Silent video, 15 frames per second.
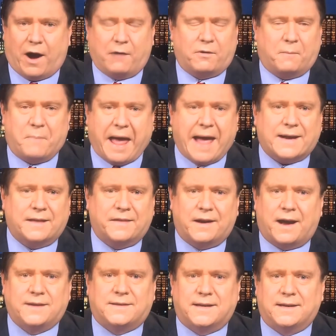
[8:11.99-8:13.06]
I, back in the
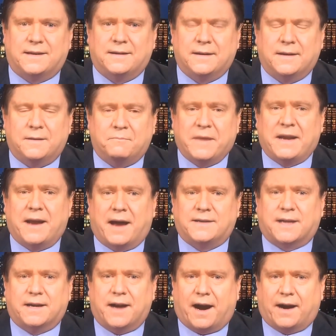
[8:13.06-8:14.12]
19, mid
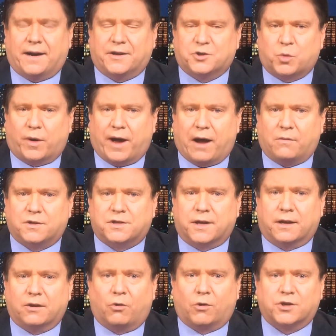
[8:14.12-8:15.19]
1990s, when I was
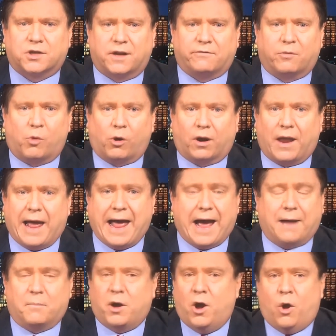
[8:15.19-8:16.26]
at Lawrence Livermore
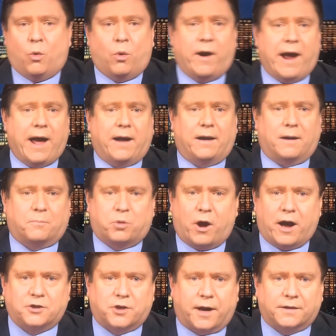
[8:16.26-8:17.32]
Lab, we had a
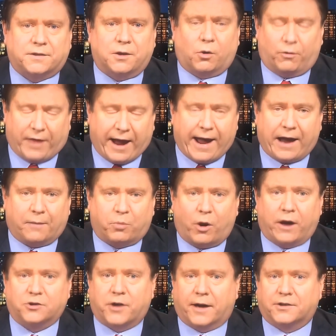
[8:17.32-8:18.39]
project, or they had a
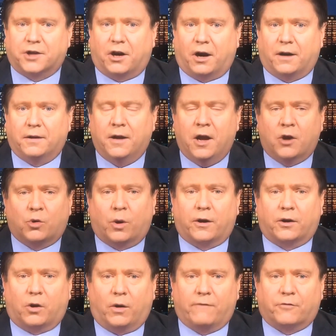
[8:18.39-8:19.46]
project on
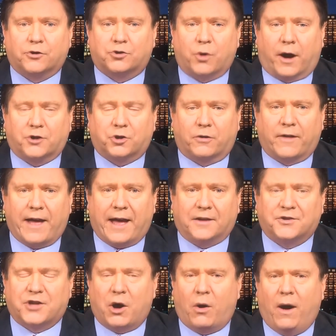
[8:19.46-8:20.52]
critical infrastructure then.
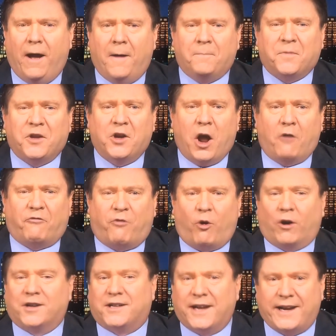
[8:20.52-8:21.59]
So you know,
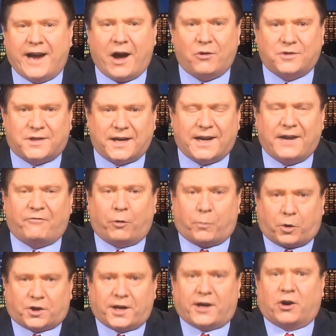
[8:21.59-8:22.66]
for DOD, for
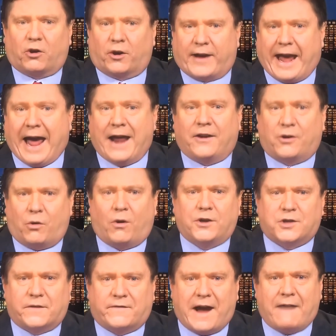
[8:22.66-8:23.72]
particular
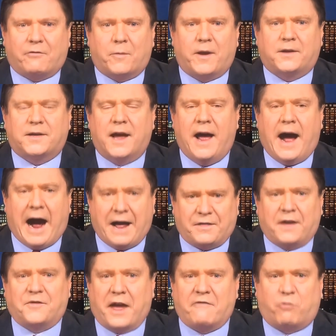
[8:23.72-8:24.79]
categories of government, I
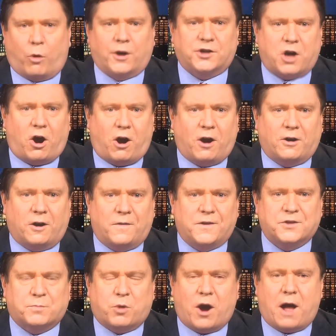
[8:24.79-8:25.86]
think they've worked hard on
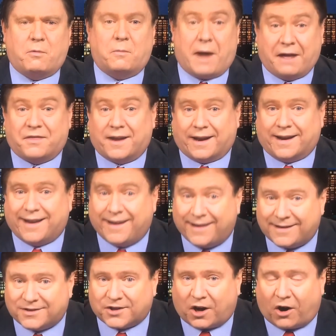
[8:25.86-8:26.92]
this problem. I think it
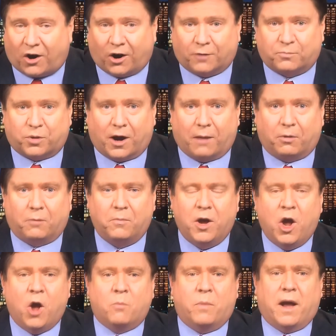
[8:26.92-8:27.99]
is a hard problem,
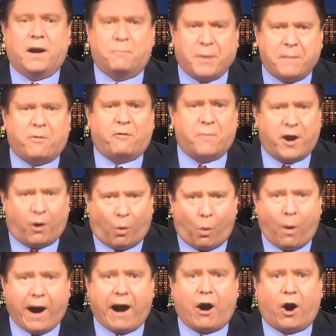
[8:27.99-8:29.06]
but people have been
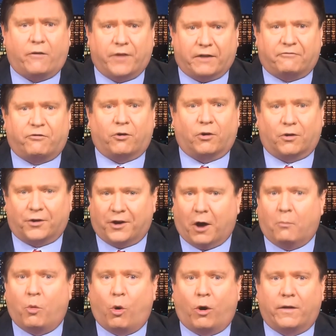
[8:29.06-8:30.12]
aware of it for, you know,
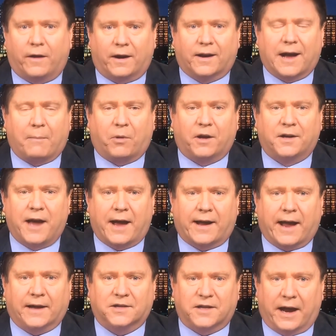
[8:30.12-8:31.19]
more than a couple of
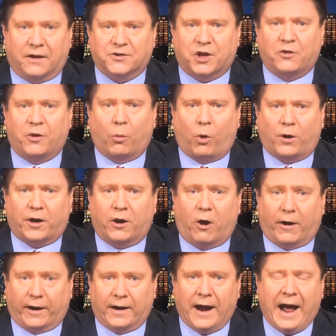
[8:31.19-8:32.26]
decades now, so they're working
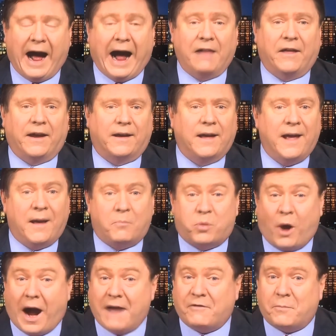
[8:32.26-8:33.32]
on it. I think
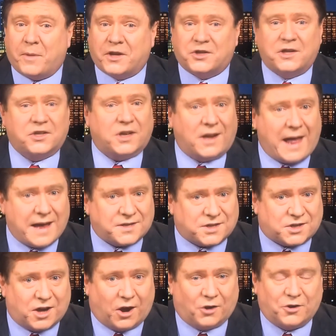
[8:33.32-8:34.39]
private business,
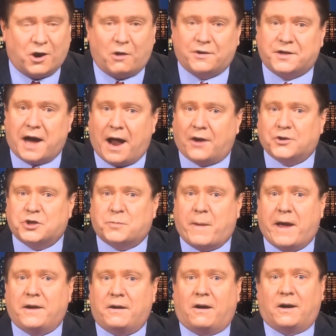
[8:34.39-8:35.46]
less so. You know, a dollar
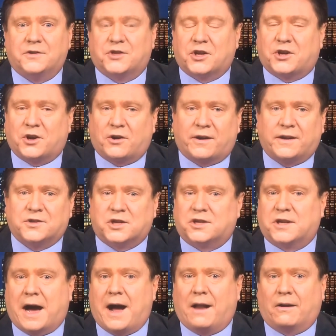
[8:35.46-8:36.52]
spent on security is a
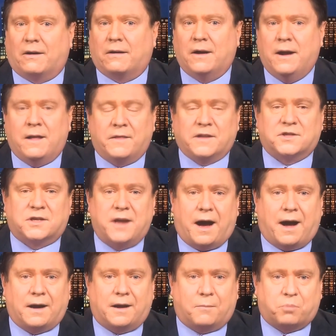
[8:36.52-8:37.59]
dollar that's
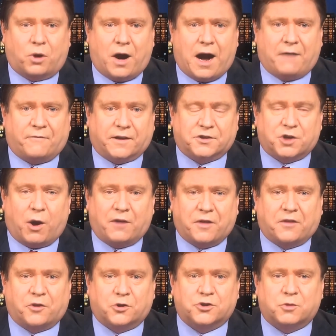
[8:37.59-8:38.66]
not a profit. So I
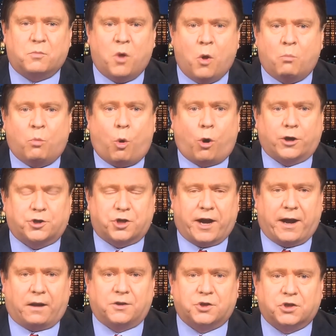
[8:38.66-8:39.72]
think there's more
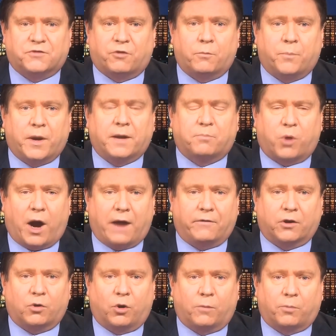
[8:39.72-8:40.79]
challenges for big
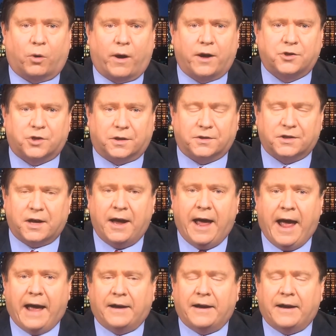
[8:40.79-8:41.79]
private corporations.